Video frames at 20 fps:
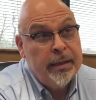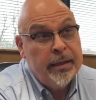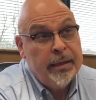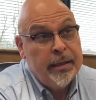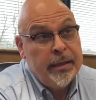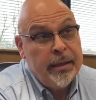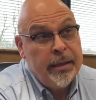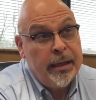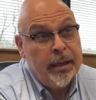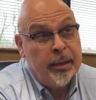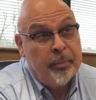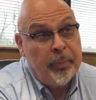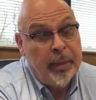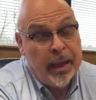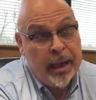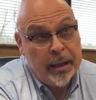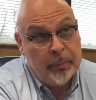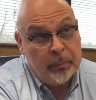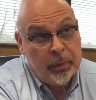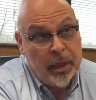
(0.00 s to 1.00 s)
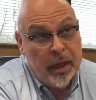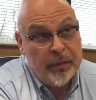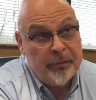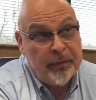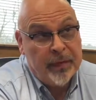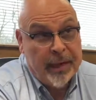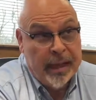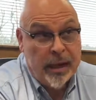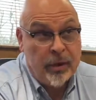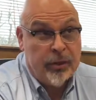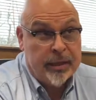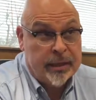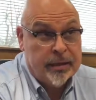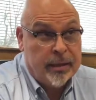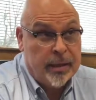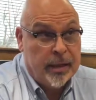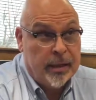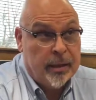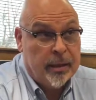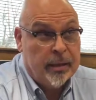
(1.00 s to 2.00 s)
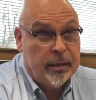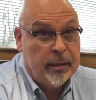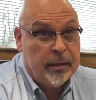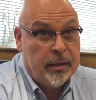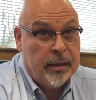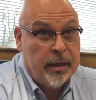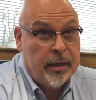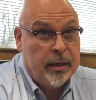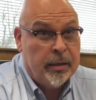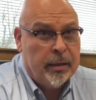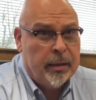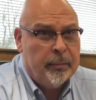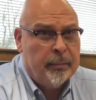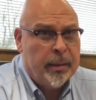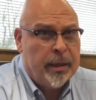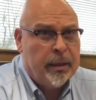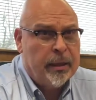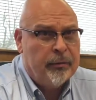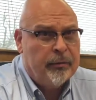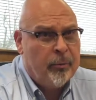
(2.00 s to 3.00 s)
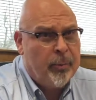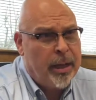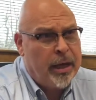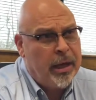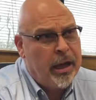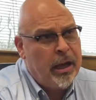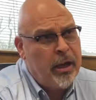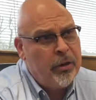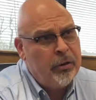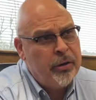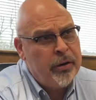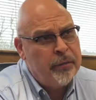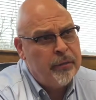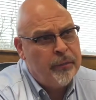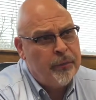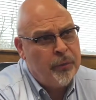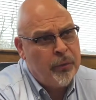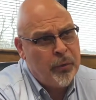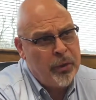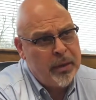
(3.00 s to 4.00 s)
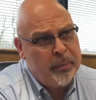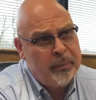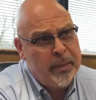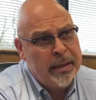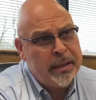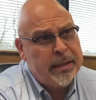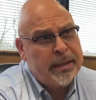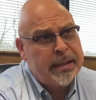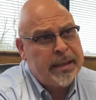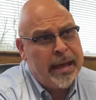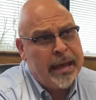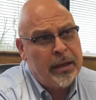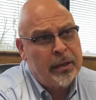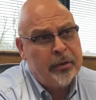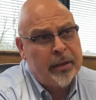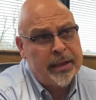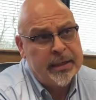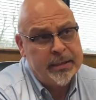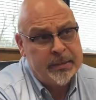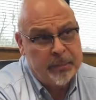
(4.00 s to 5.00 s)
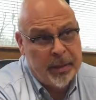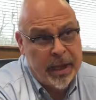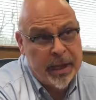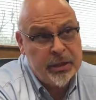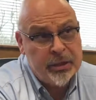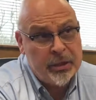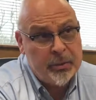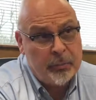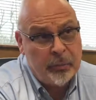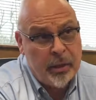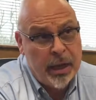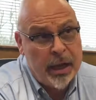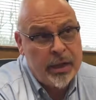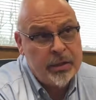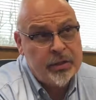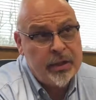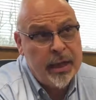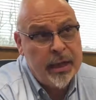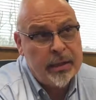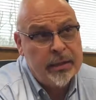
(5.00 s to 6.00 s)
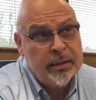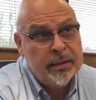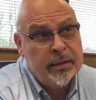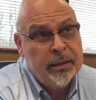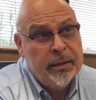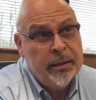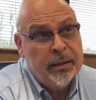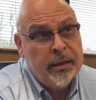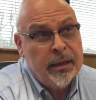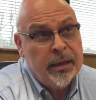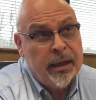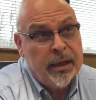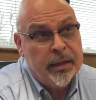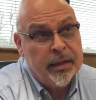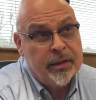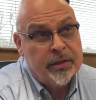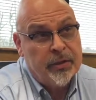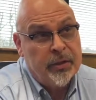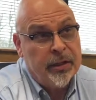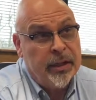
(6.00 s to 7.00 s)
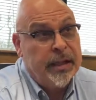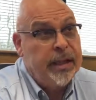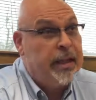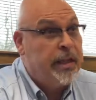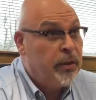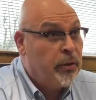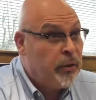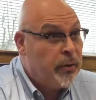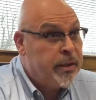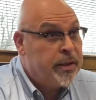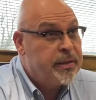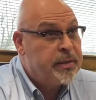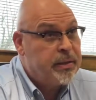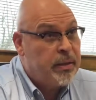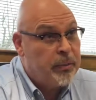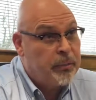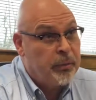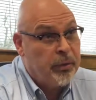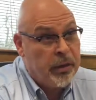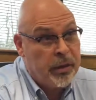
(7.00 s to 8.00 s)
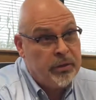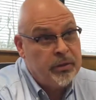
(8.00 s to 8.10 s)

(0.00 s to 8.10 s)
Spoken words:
in Pine Bluff, and they are in the middle of about $140 million expansion project that's going to increase their production